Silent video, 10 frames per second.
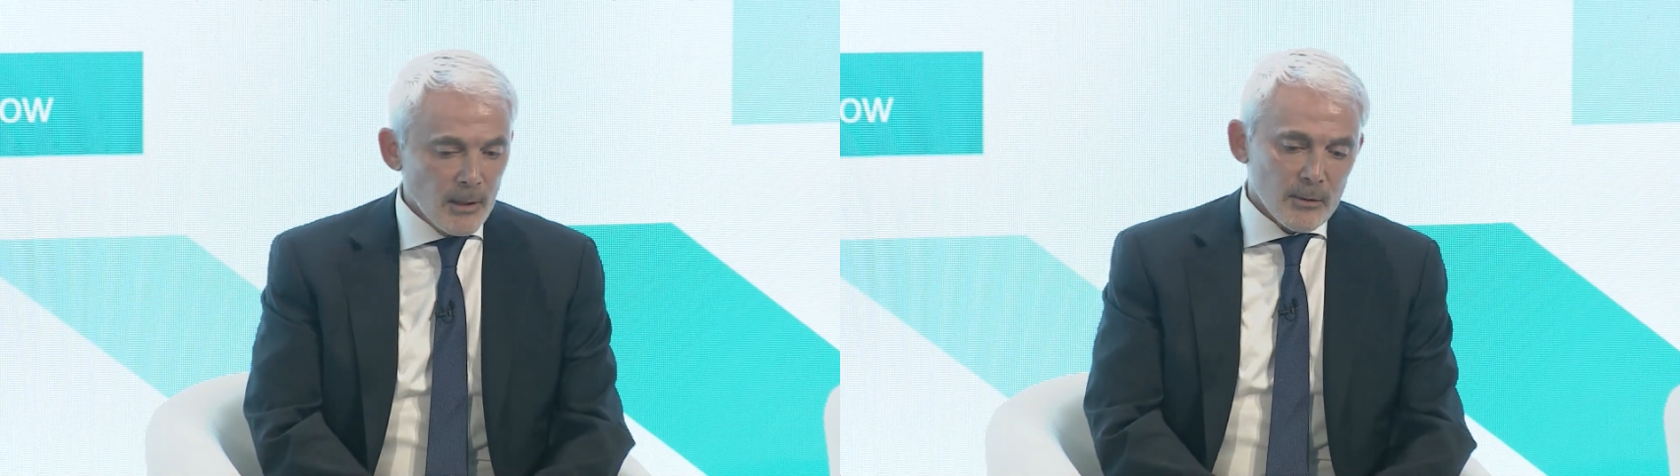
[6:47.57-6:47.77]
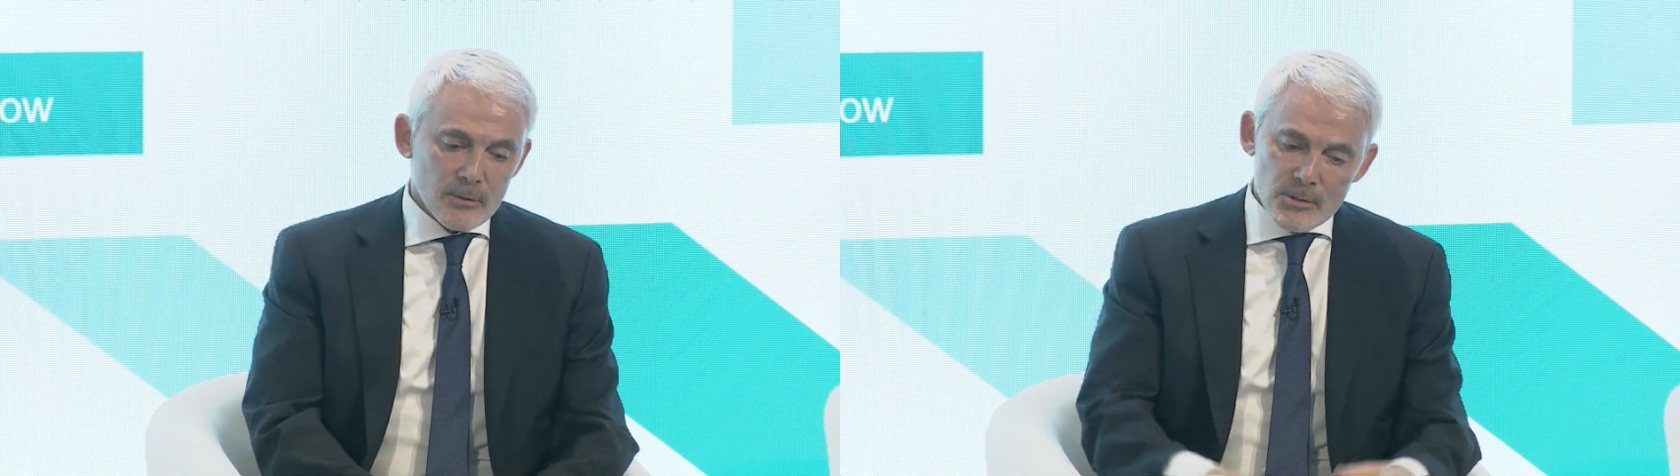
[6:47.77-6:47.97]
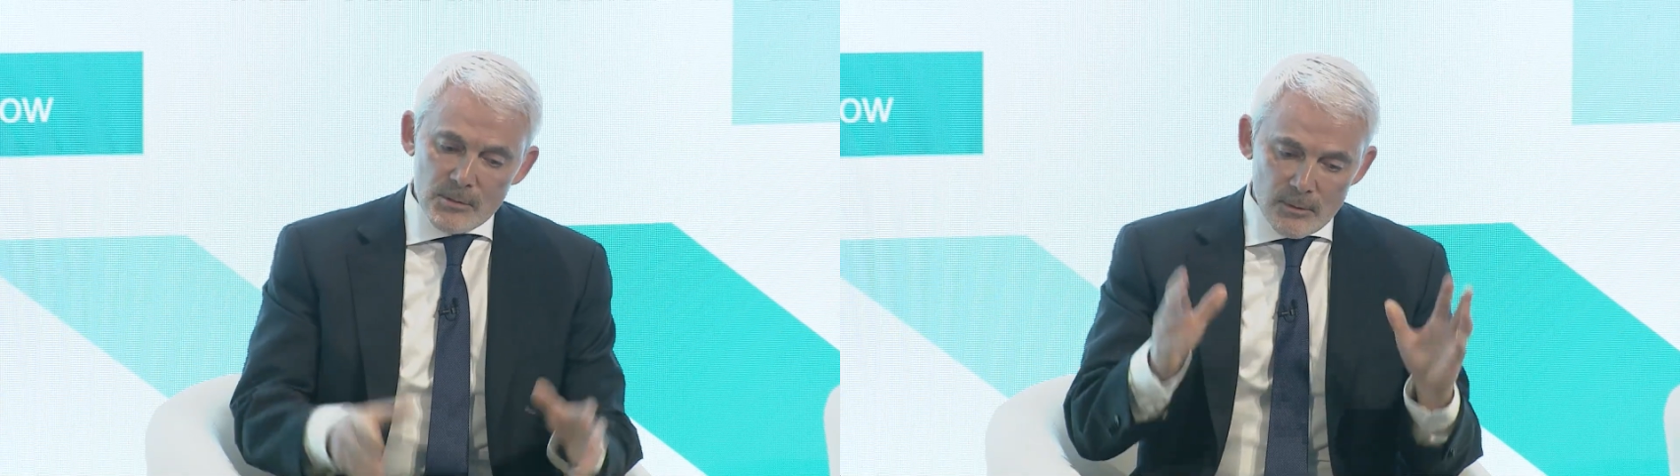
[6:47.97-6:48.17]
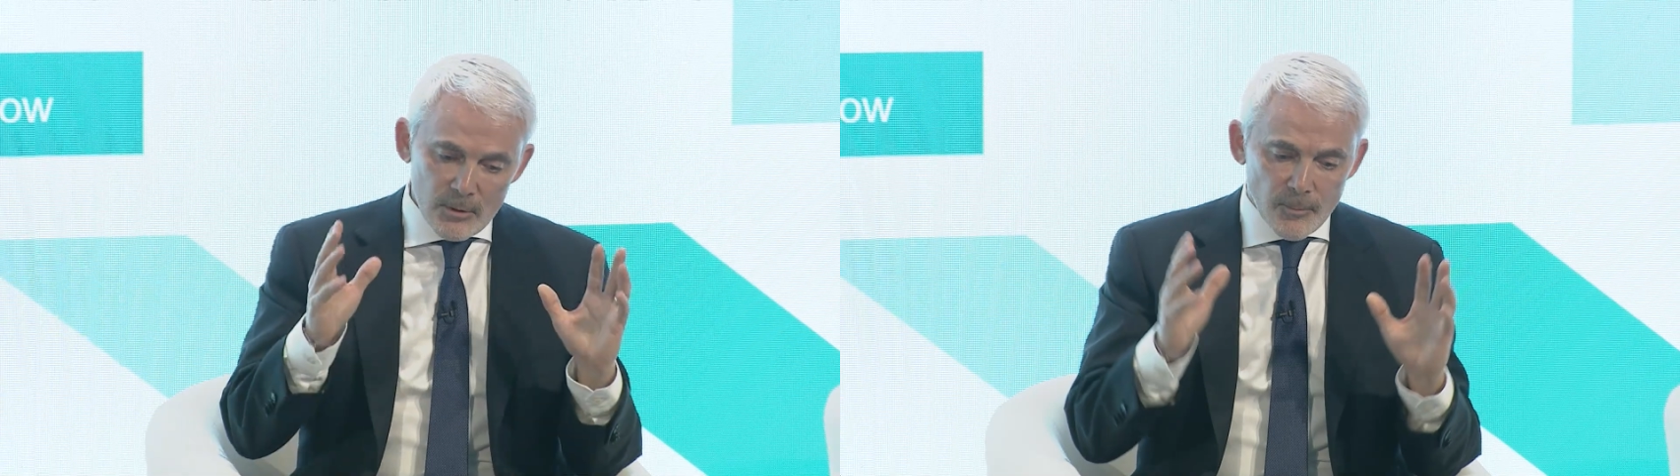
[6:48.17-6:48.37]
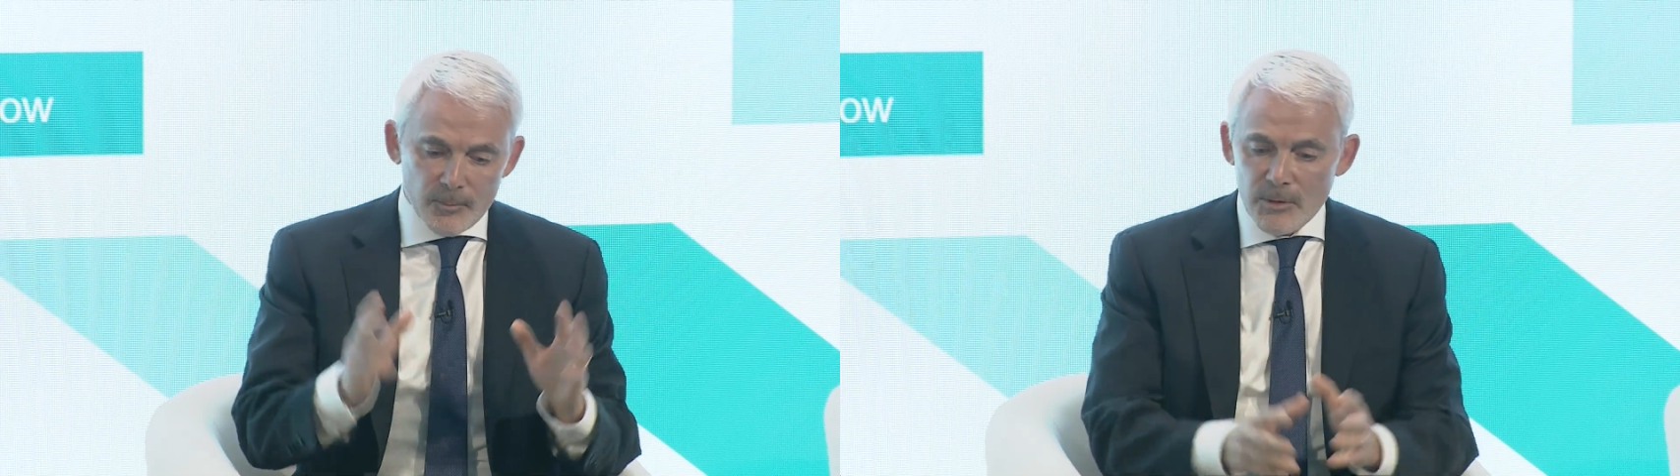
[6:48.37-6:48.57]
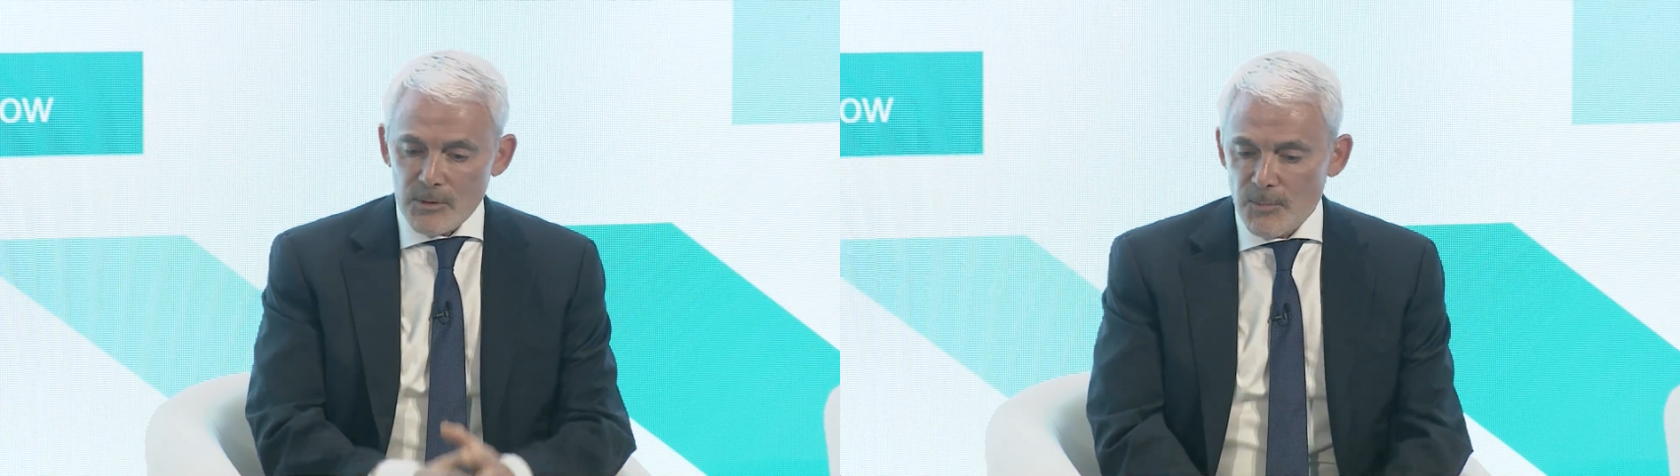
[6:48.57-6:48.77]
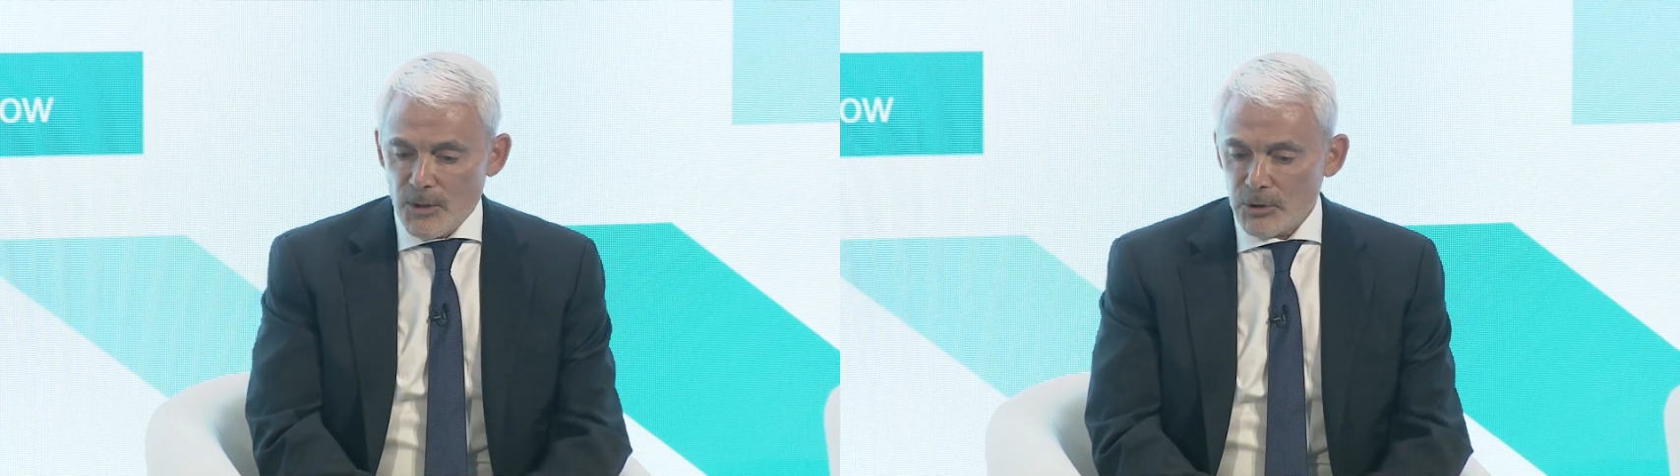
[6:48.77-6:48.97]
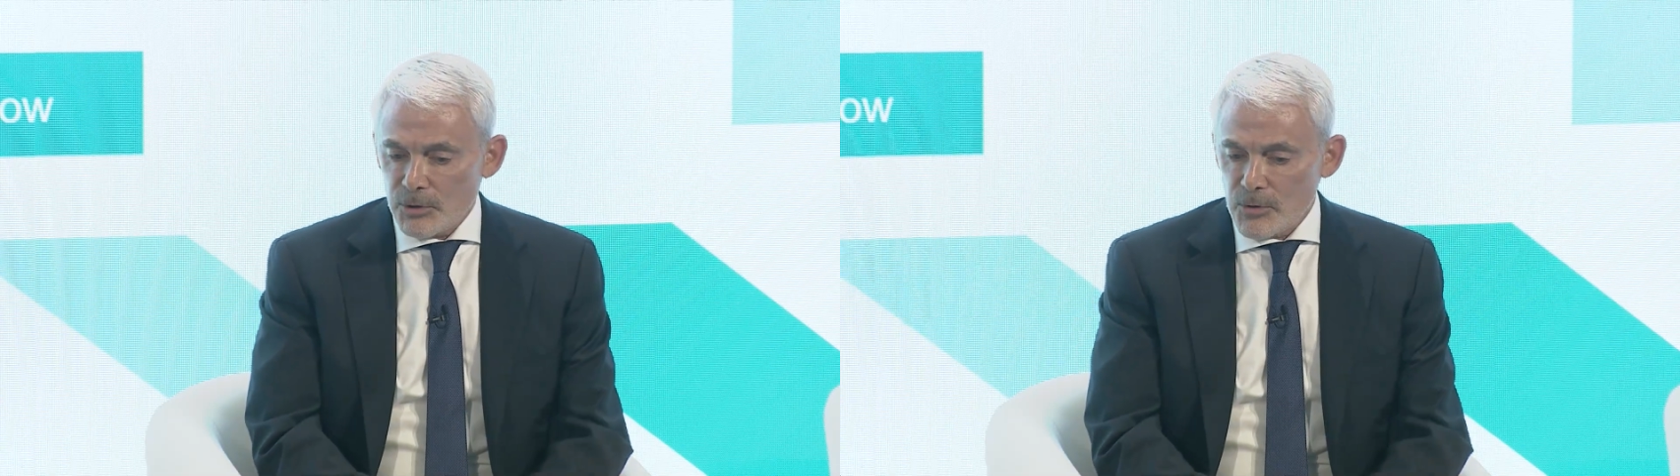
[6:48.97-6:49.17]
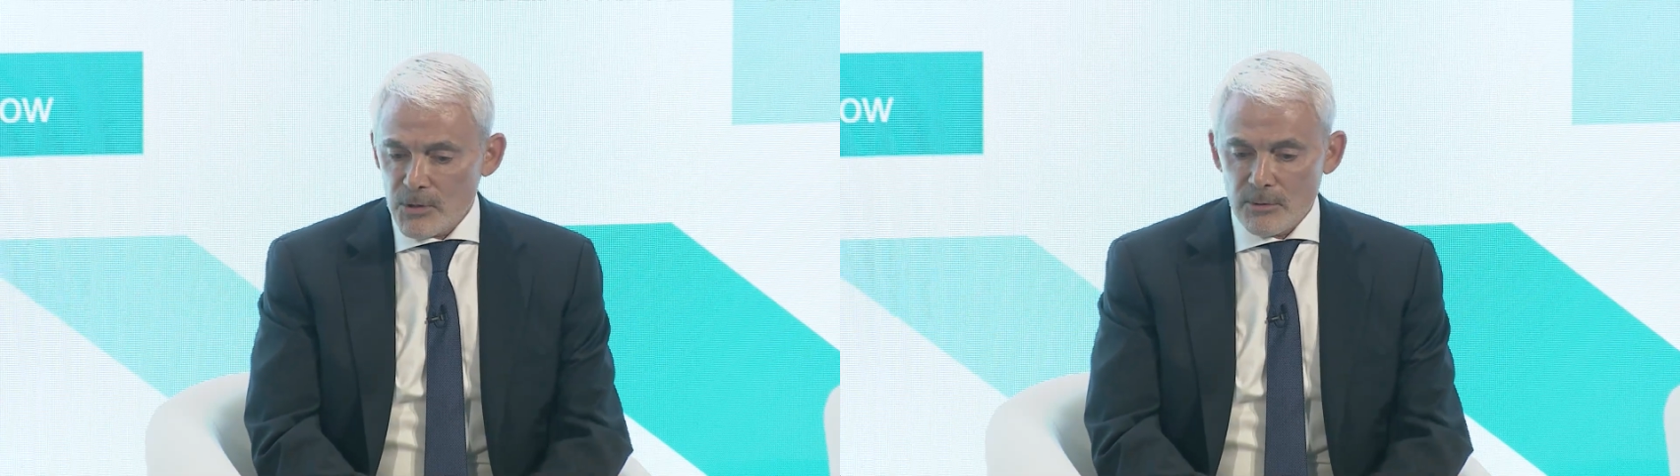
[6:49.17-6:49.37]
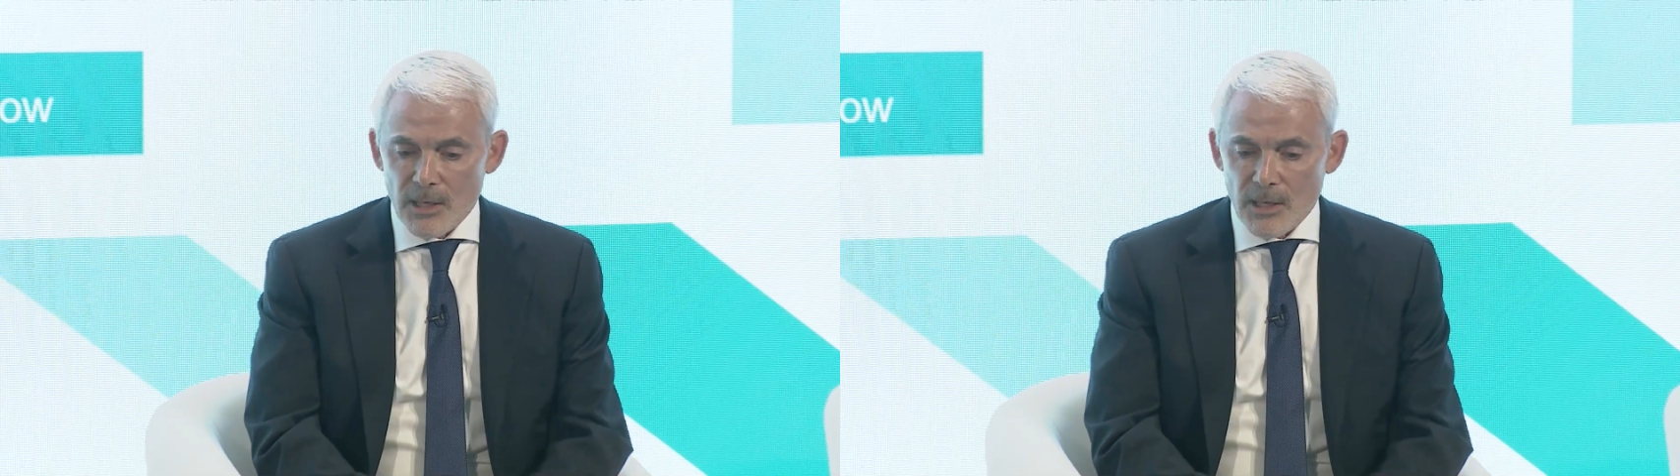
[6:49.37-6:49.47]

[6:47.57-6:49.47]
there's been issues in